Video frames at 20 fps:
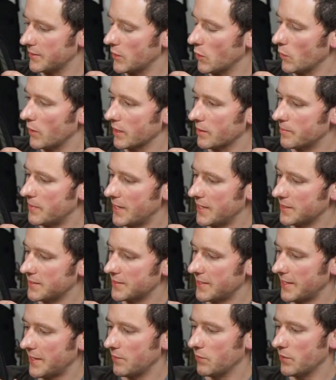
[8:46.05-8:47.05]
GORUCK bags
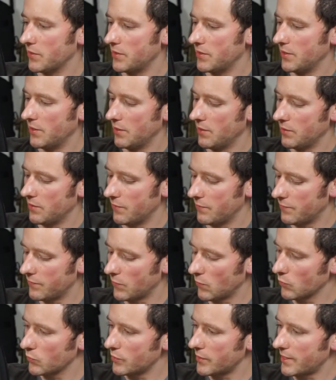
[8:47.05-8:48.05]
have with the
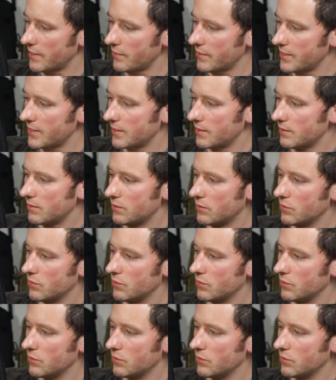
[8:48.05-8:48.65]
folder area.